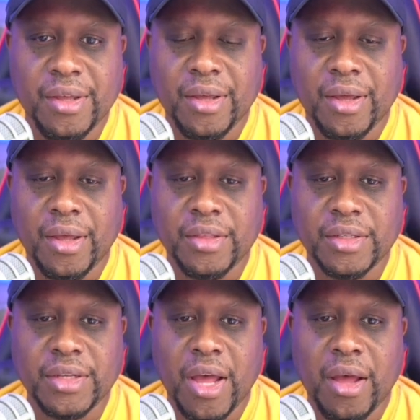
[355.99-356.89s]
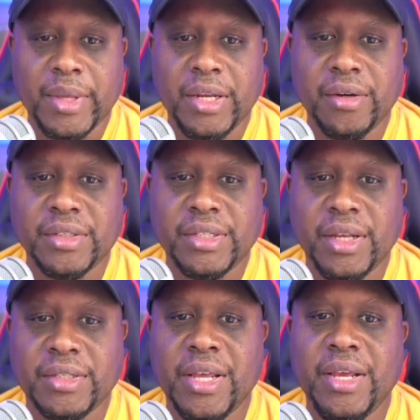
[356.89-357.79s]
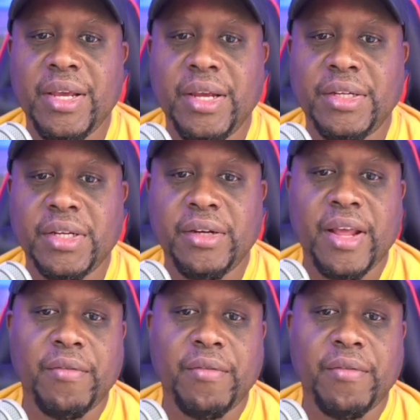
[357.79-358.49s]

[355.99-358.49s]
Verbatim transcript: Uh, this comment here says he shouldn't